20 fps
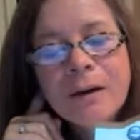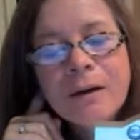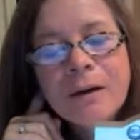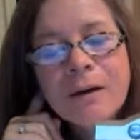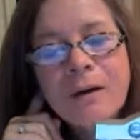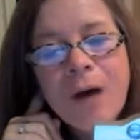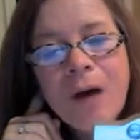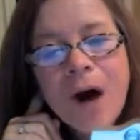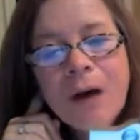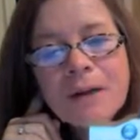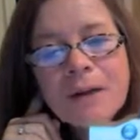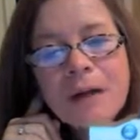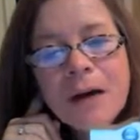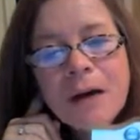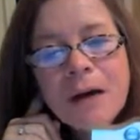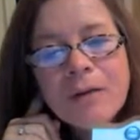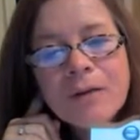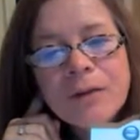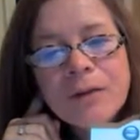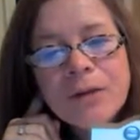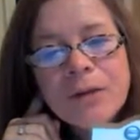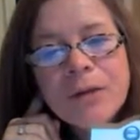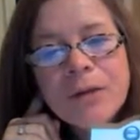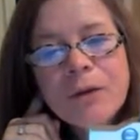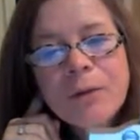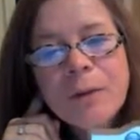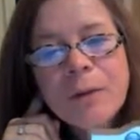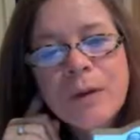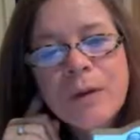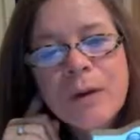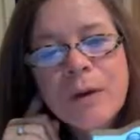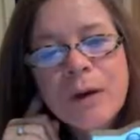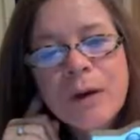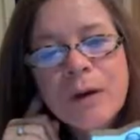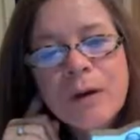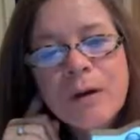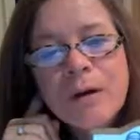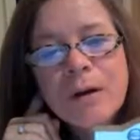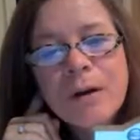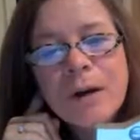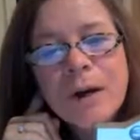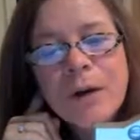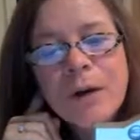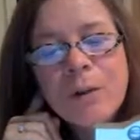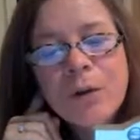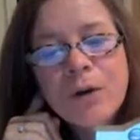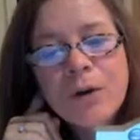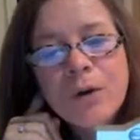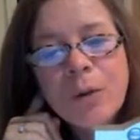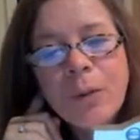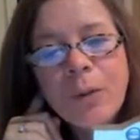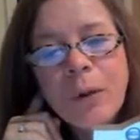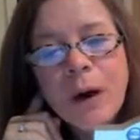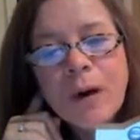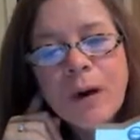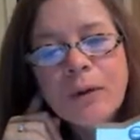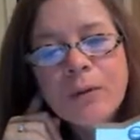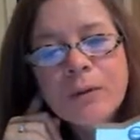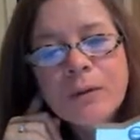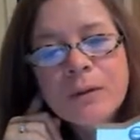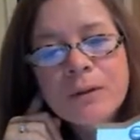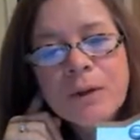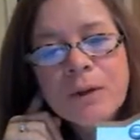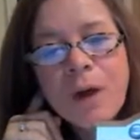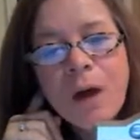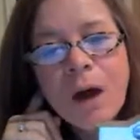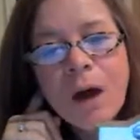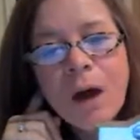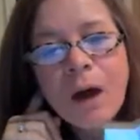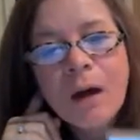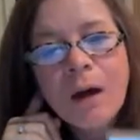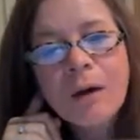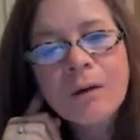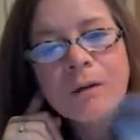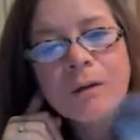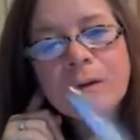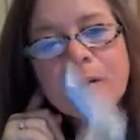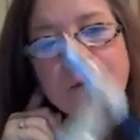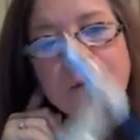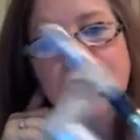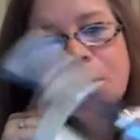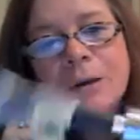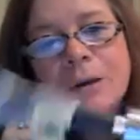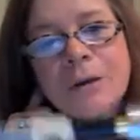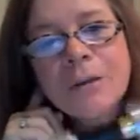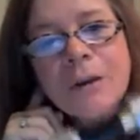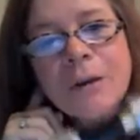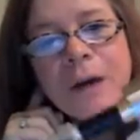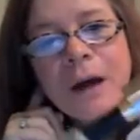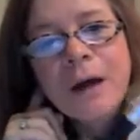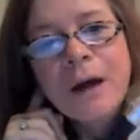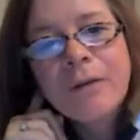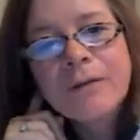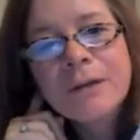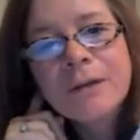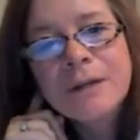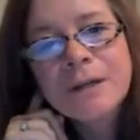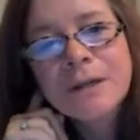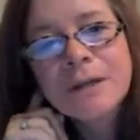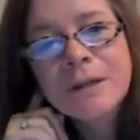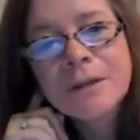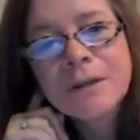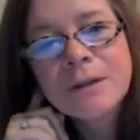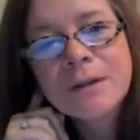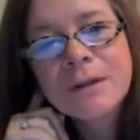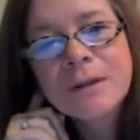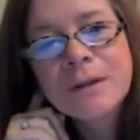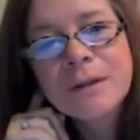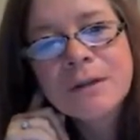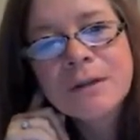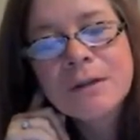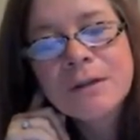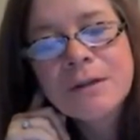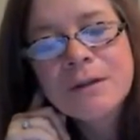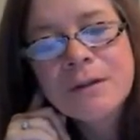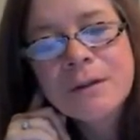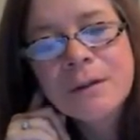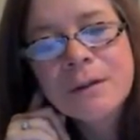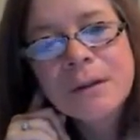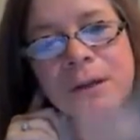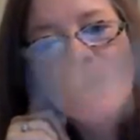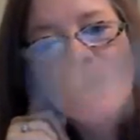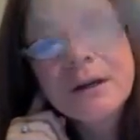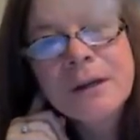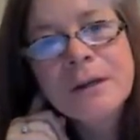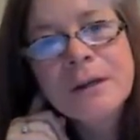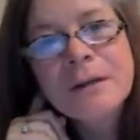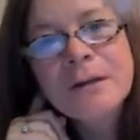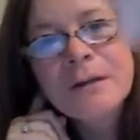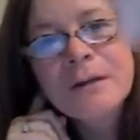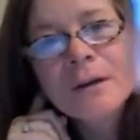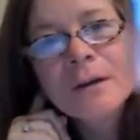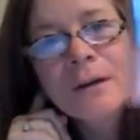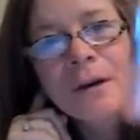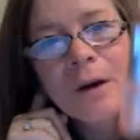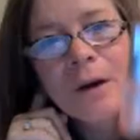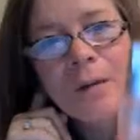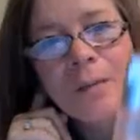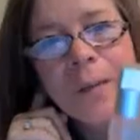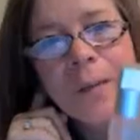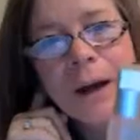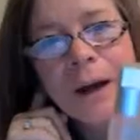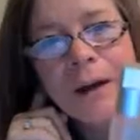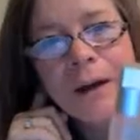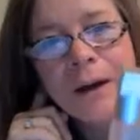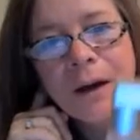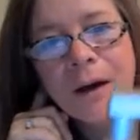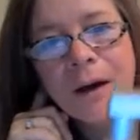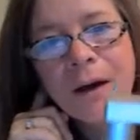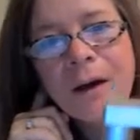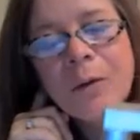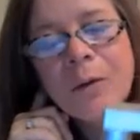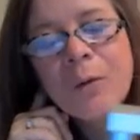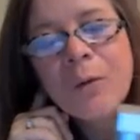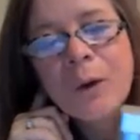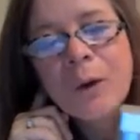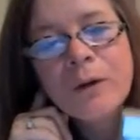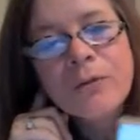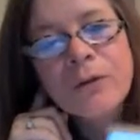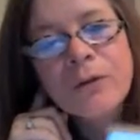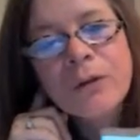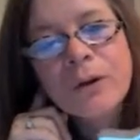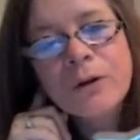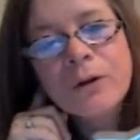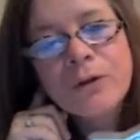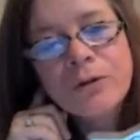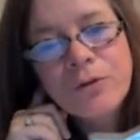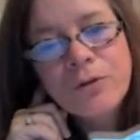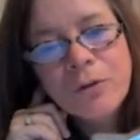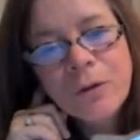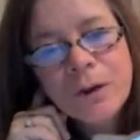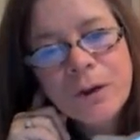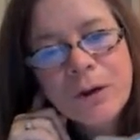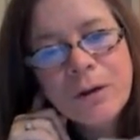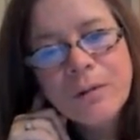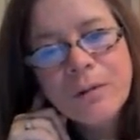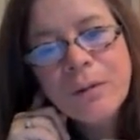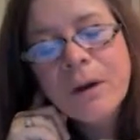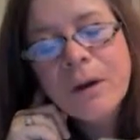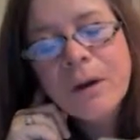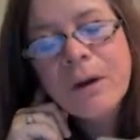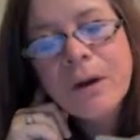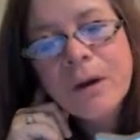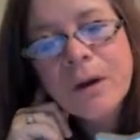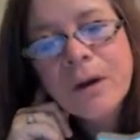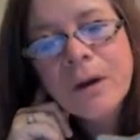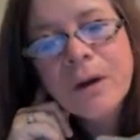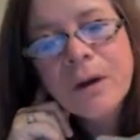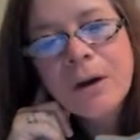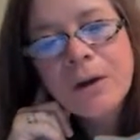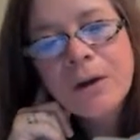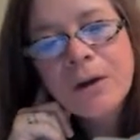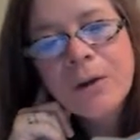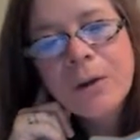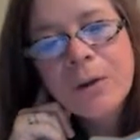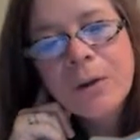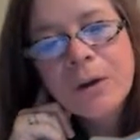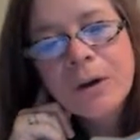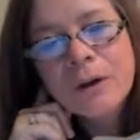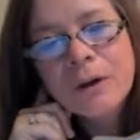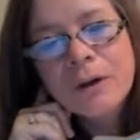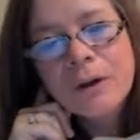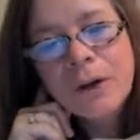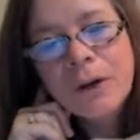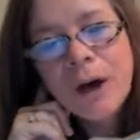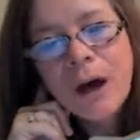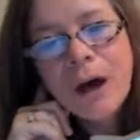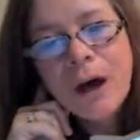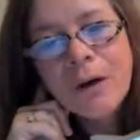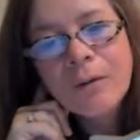not to have a tube in there. And when your bottle was low, you would have to tilt it, squeeze, come back up, wait for it to drip, and you were good to go.